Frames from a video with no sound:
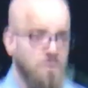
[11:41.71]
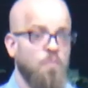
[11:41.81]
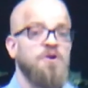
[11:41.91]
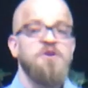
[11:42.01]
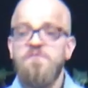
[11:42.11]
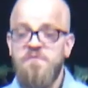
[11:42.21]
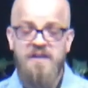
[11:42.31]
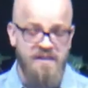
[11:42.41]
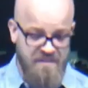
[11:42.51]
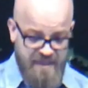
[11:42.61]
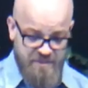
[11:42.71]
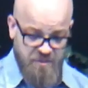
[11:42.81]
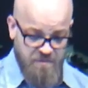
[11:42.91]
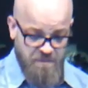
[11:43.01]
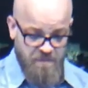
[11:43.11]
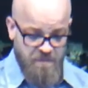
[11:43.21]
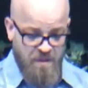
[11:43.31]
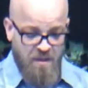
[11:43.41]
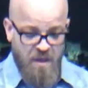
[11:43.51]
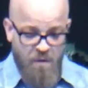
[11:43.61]
What are you feeding this?
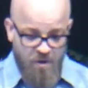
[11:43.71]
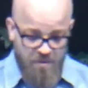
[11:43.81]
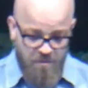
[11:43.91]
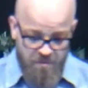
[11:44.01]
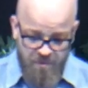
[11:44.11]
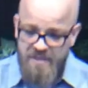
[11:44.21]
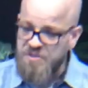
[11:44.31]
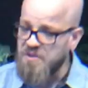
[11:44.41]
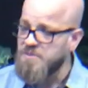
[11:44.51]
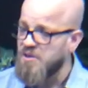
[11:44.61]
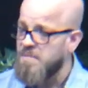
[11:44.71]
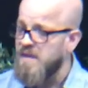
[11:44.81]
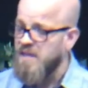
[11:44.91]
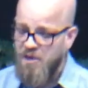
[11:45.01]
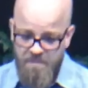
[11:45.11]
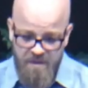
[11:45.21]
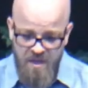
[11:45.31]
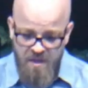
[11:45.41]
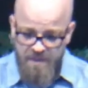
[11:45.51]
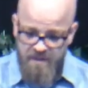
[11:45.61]
I want to read a scripture in a minute here, but,
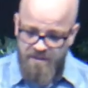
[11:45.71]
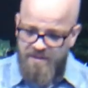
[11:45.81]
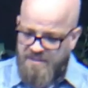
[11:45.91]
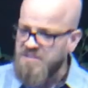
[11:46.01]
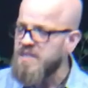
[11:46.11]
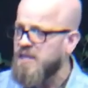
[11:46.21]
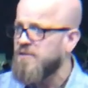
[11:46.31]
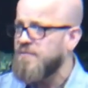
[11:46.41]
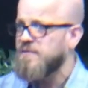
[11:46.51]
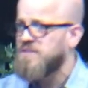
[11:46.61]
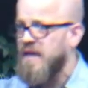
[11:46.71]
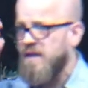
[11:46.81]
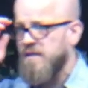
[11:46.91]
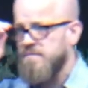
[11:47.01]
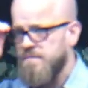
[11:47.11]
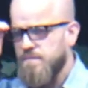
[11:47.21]
but let's stick here for a second.